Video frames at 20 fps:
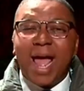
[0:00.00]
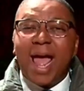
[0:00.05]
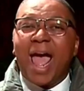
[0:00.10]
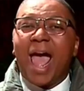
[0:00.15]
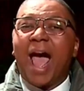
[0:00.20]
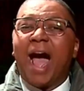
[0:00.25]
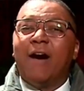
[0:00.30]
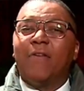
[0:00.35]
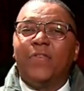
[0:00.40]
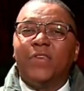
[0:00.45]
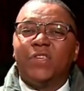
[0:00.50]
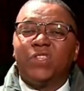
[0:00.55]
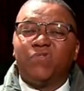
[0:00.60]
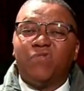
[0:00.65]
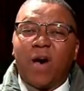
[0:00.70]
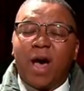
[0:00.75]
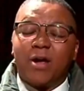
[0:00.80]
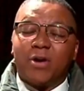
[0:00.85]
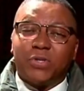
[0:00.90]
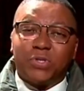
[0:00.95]
how this
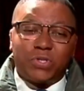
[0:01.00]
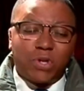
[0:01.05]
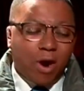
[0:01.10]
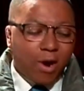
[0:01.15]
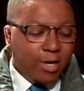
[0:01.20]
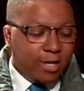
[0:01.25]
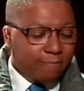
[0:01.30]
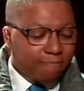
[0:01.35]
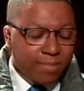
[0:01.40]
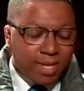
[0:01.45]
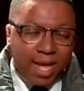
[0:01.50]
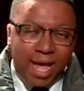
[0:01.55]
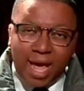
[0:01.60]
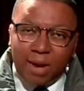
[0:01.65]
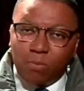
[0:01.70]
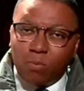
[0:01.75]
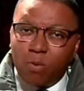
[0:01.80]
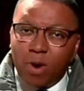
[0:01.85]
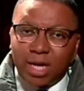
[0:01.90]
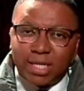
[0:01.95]
fire started,
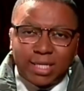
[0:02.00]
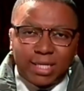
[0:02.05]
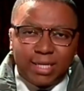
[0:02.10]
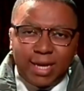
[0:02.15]
and what the